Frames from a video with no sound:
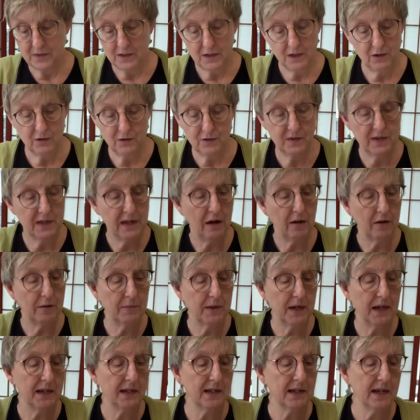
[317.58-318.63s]
You see how I'm
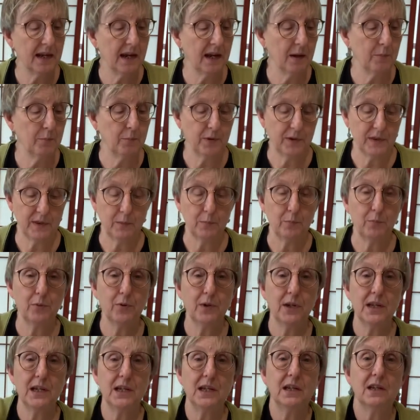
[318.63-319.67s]
ending up with a
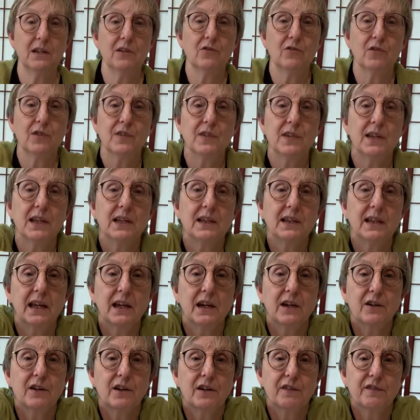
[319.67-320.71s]
pretty interesting
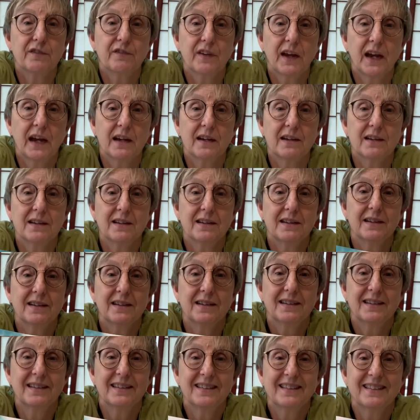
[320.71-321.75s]
layered effect.
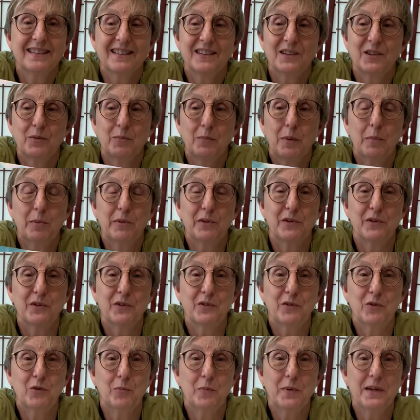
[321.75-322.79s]
Those bubbles are
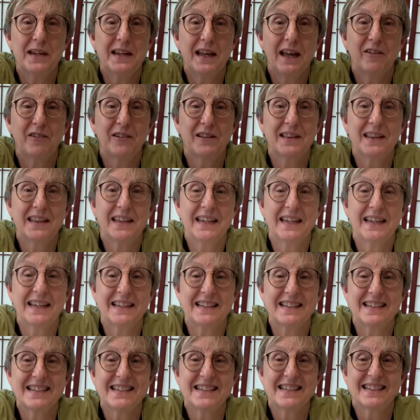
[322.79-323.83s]
scooping down at the
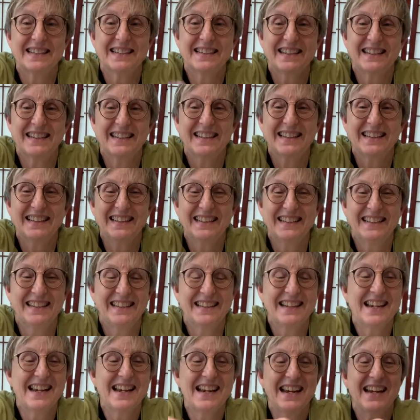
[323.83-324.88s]
end.
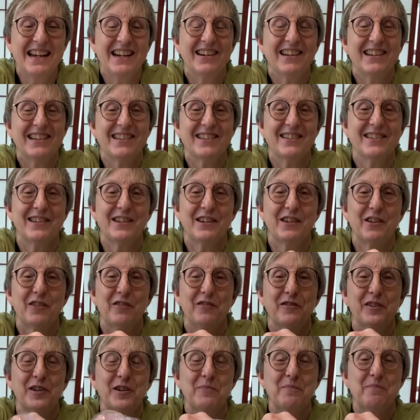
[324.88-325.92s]
Here, I'll turn it
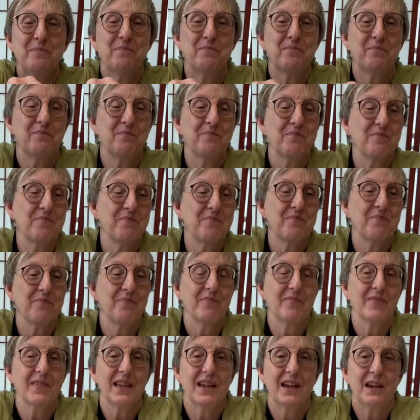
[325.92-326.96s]
over.
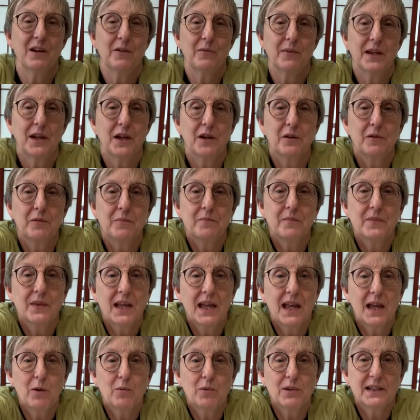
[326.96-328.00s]
There we go.
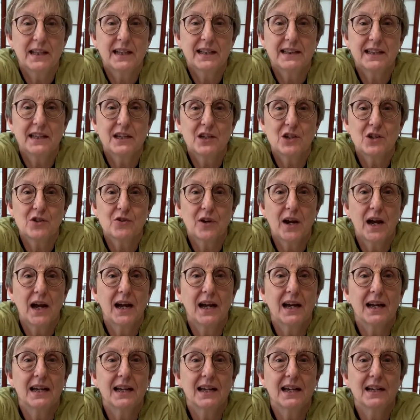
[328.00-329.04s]
And we'll let that
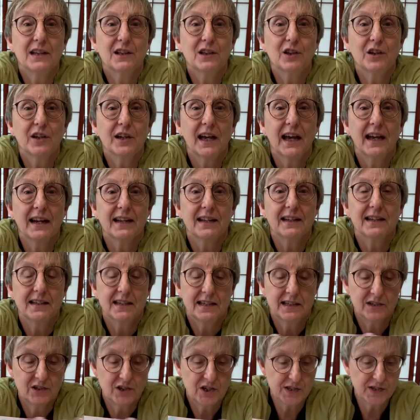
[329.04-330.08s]
dry and look at it
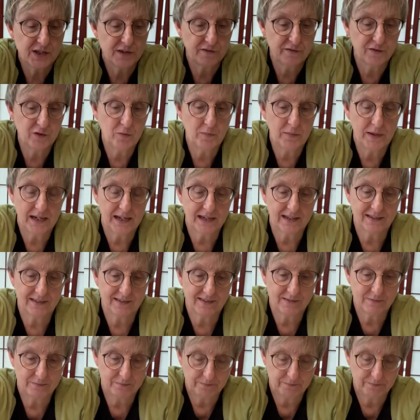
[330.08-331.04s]
in just a few minutes.